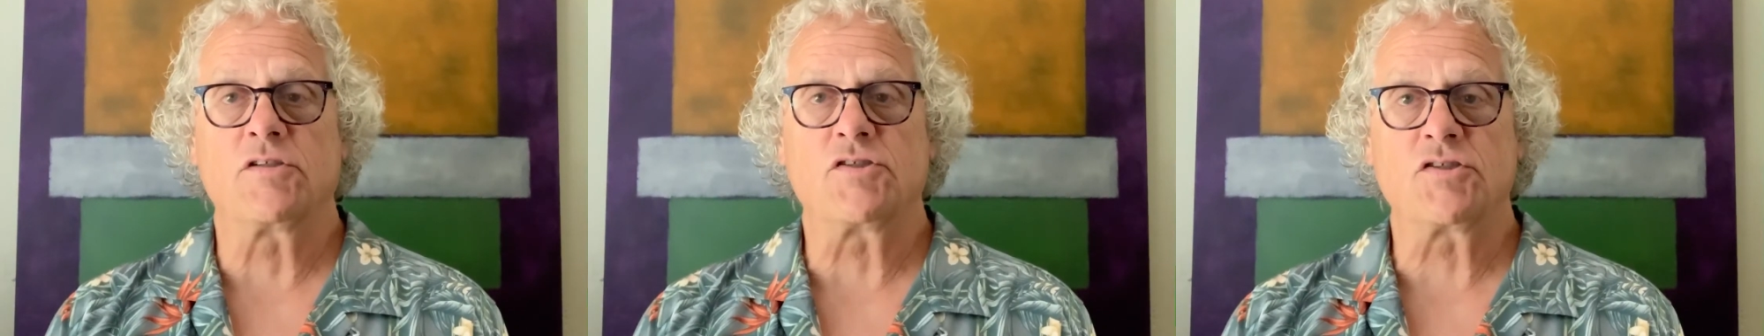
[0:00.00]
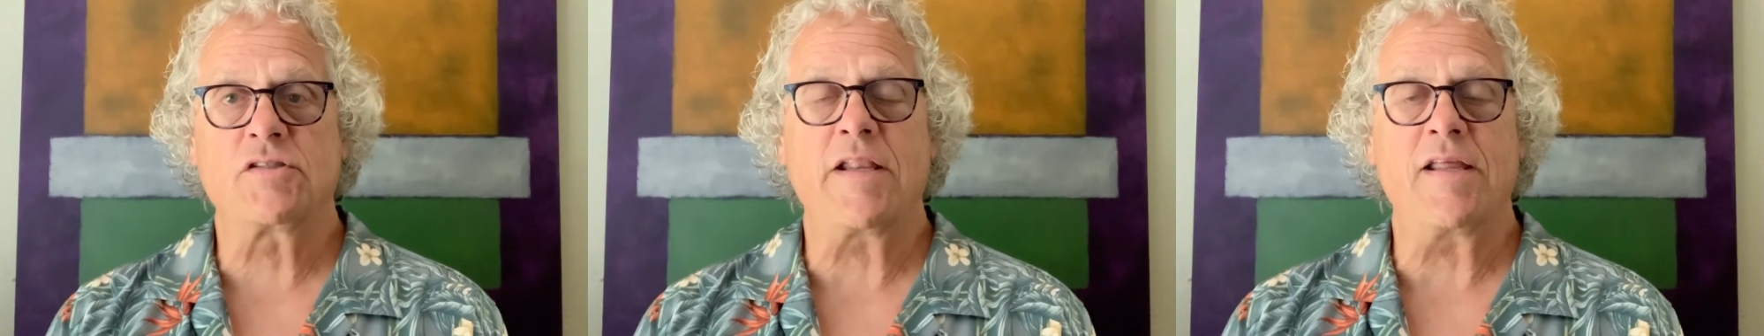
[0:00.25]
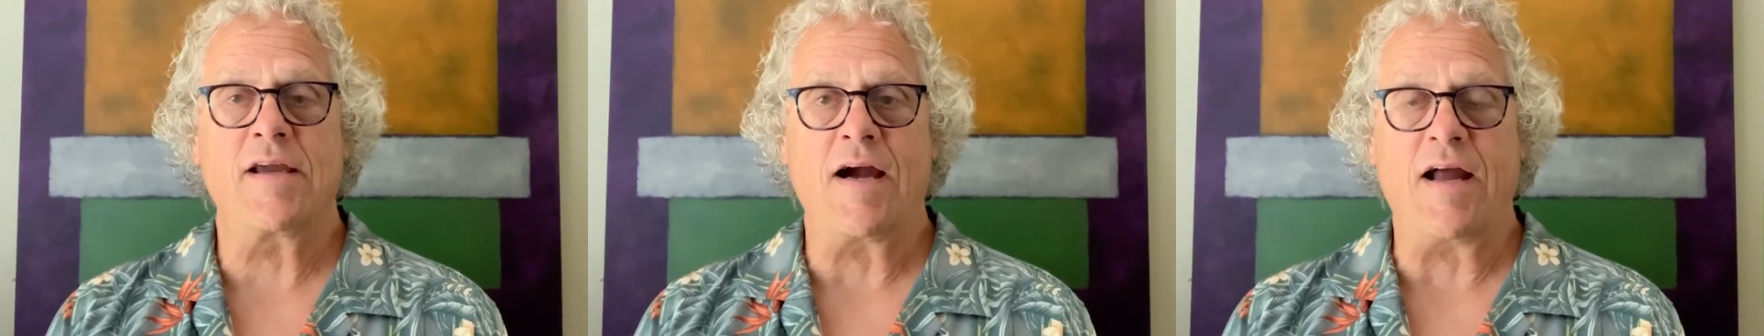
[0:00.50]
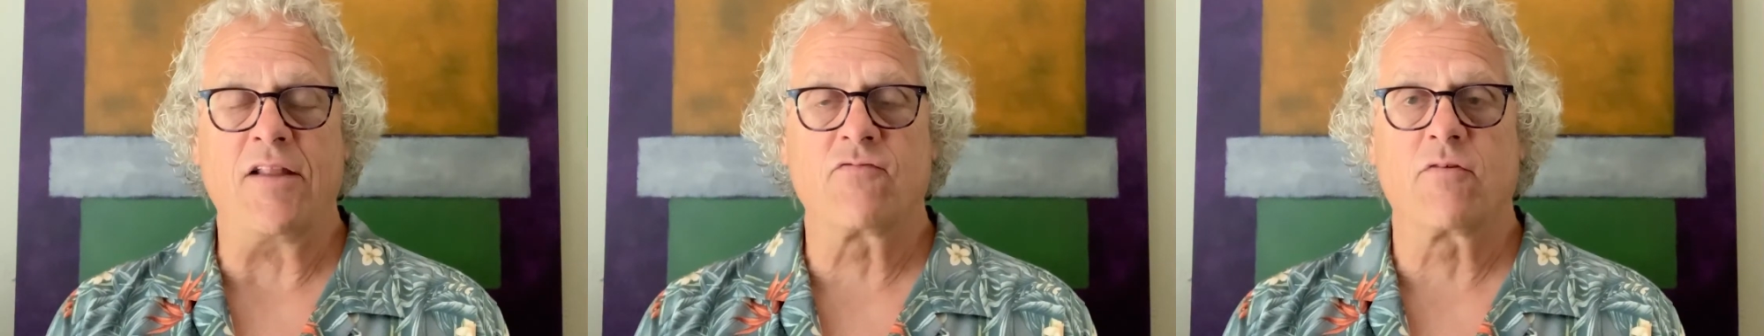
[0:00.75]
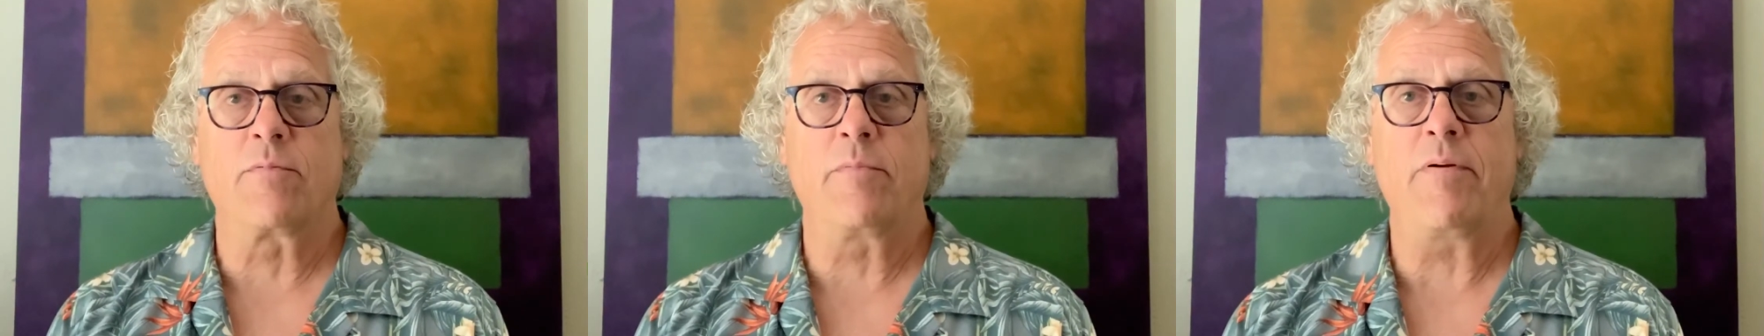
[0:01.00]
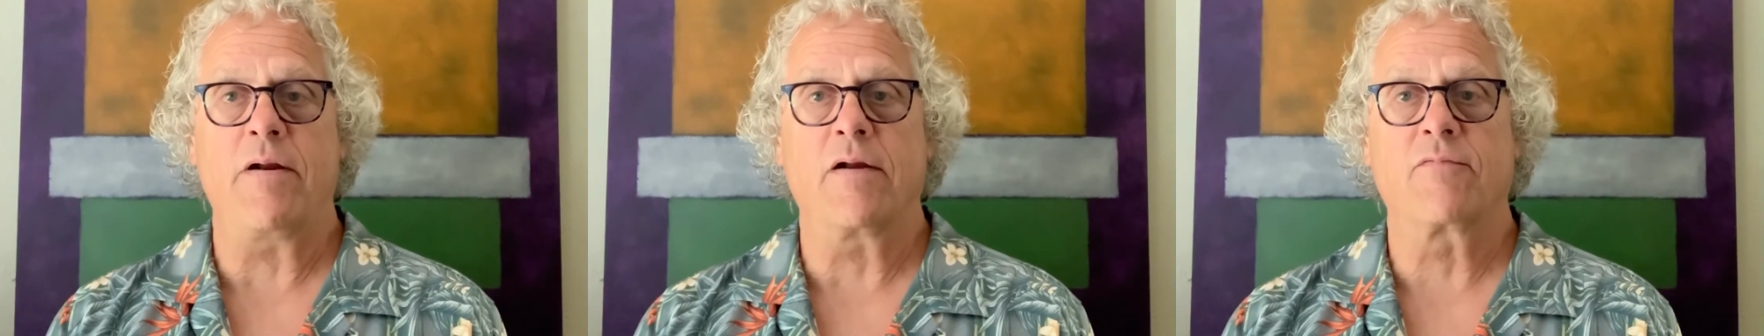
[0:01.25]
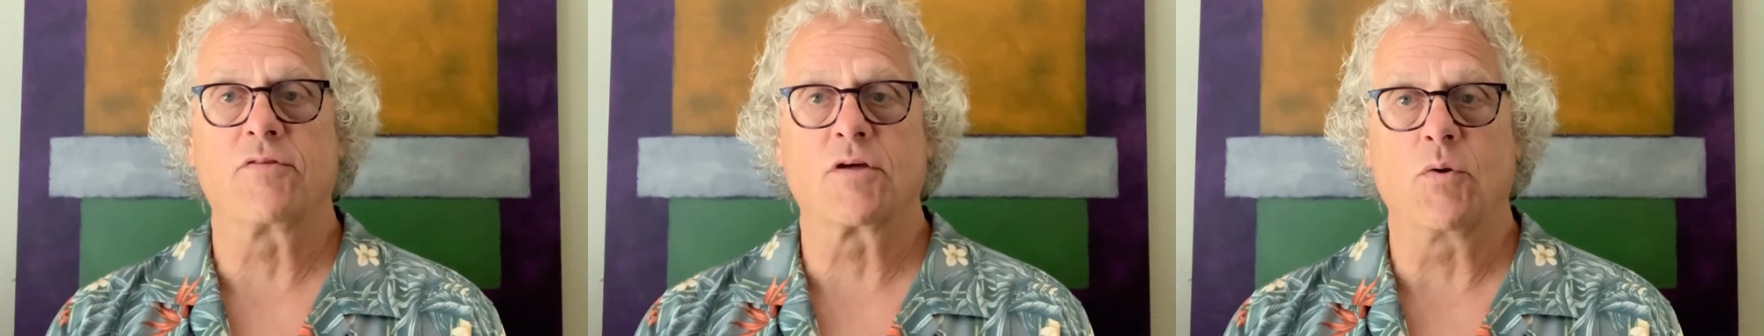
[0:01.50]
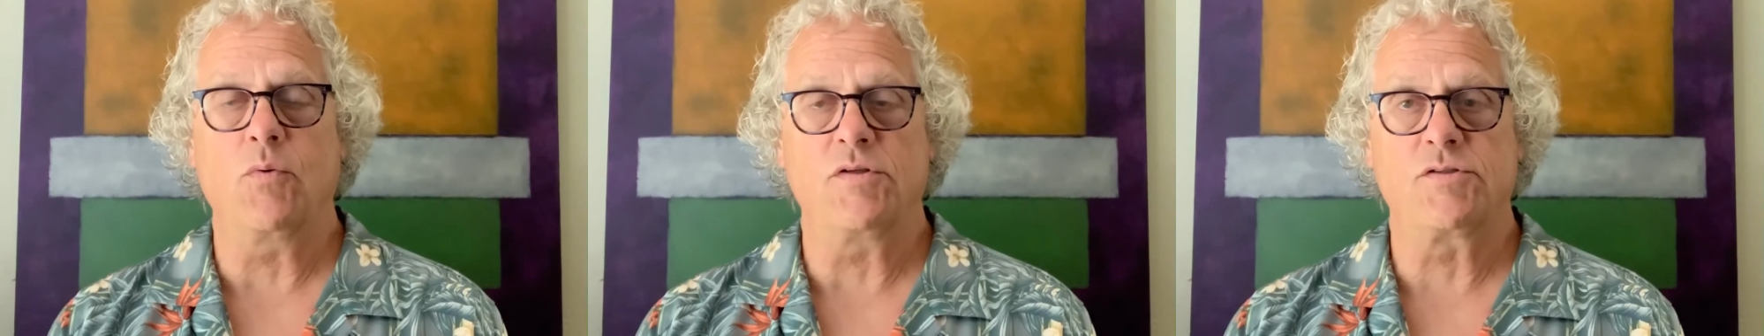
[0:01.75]
as study guides for preparing for the
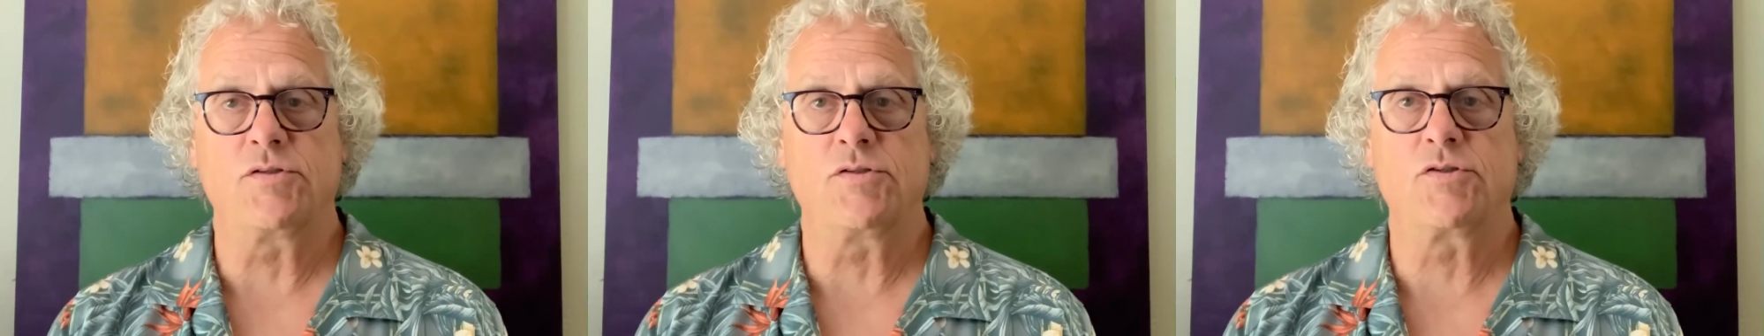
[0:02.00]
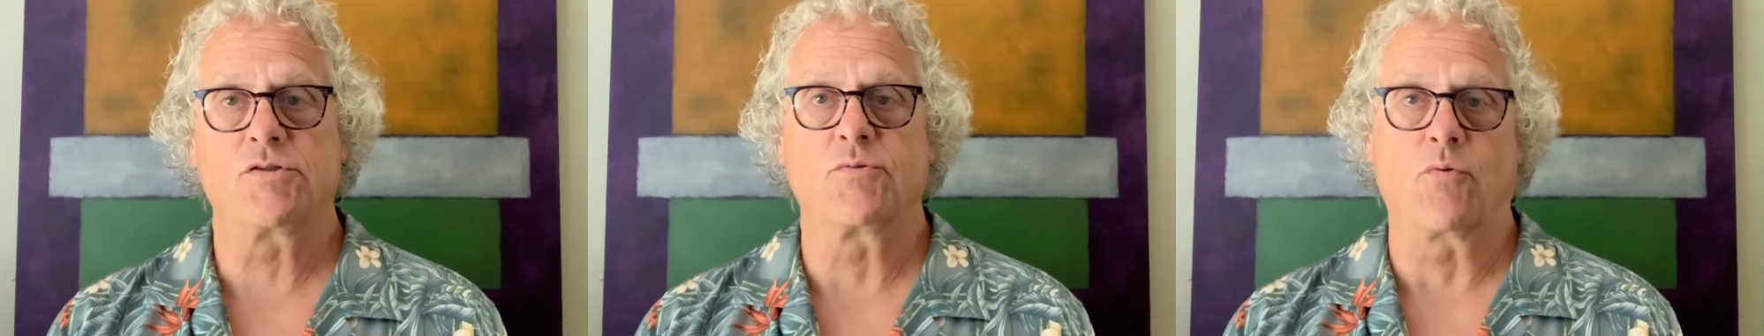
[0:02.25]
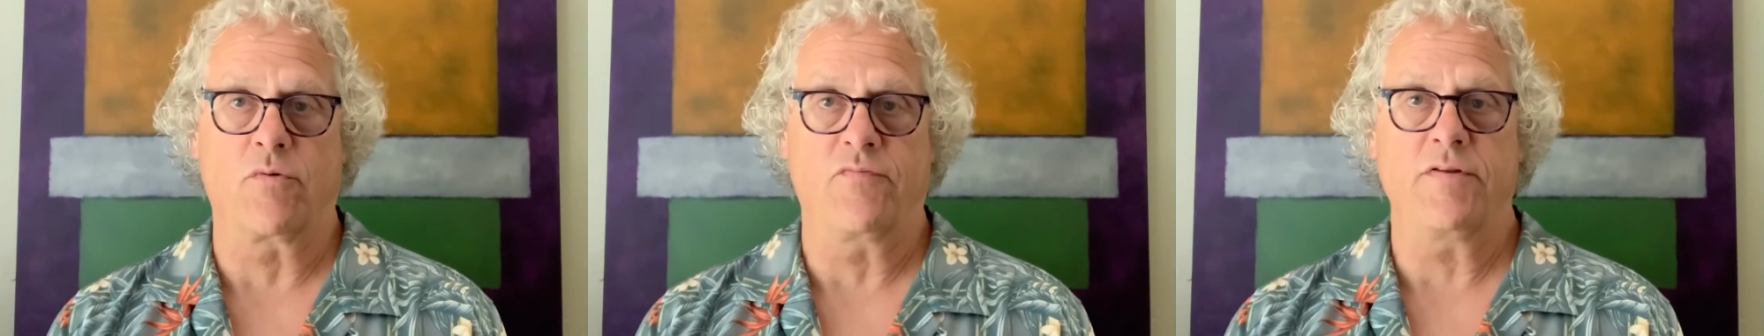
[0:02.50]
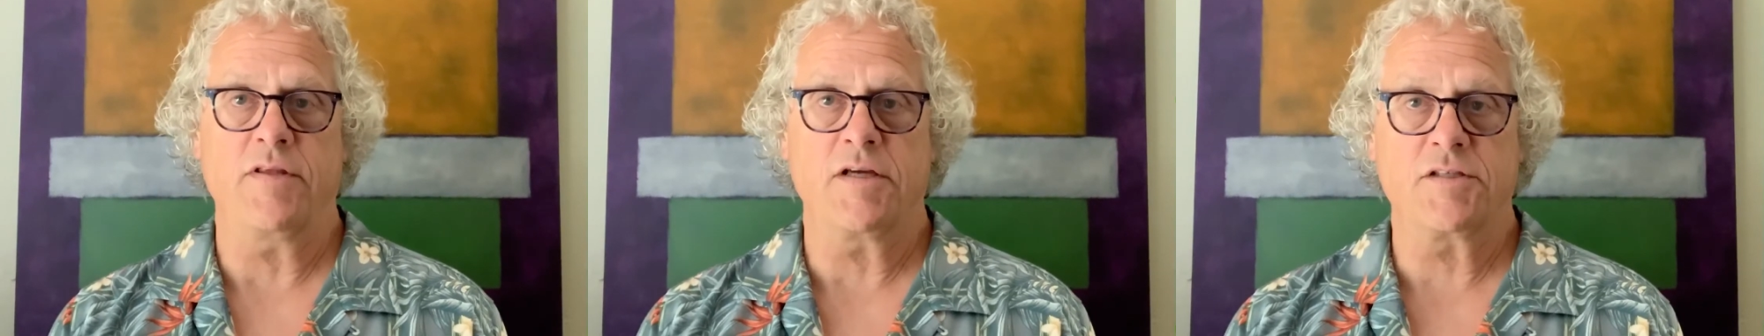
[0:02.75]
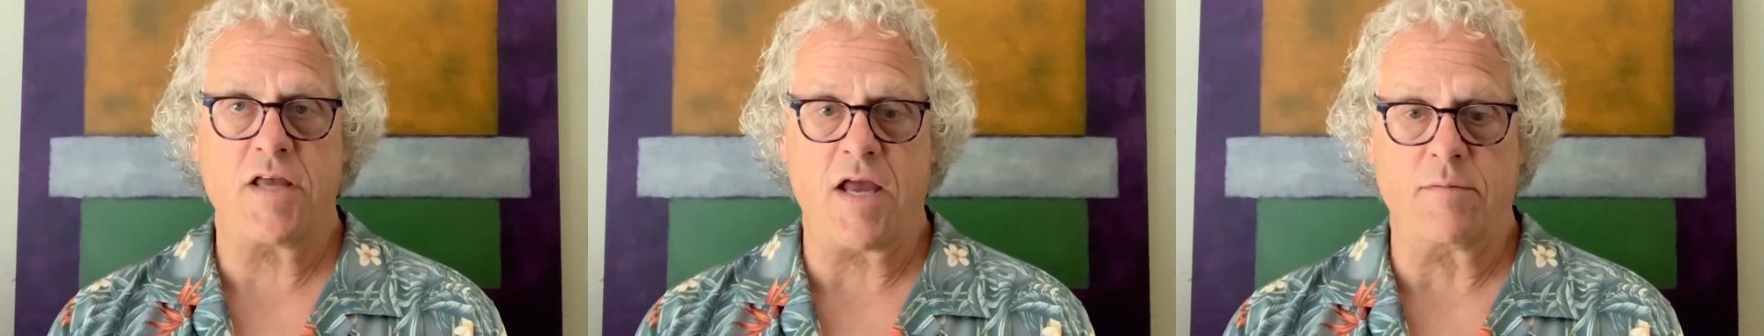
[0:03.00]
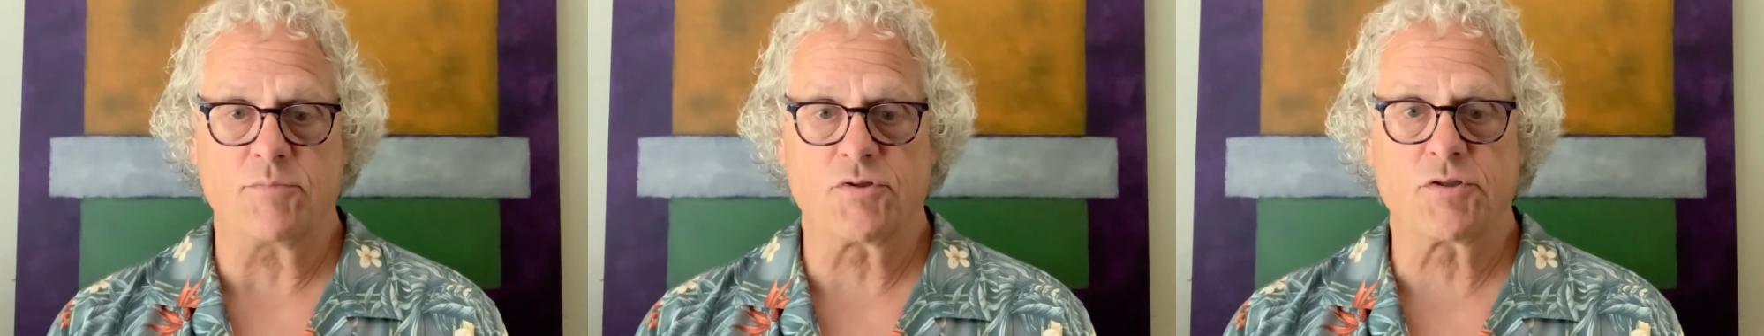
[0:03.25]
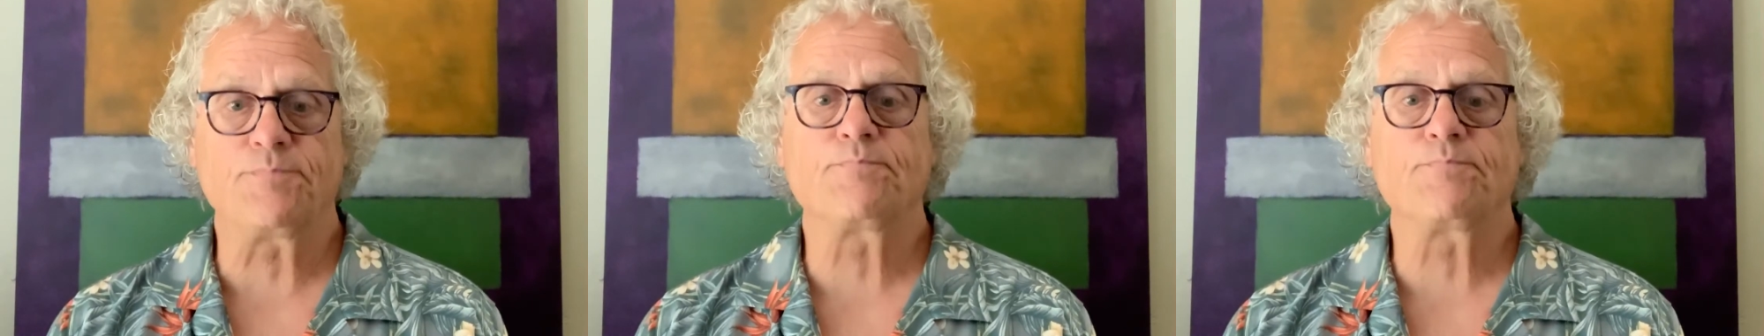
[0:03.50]
quizzes or for the exams.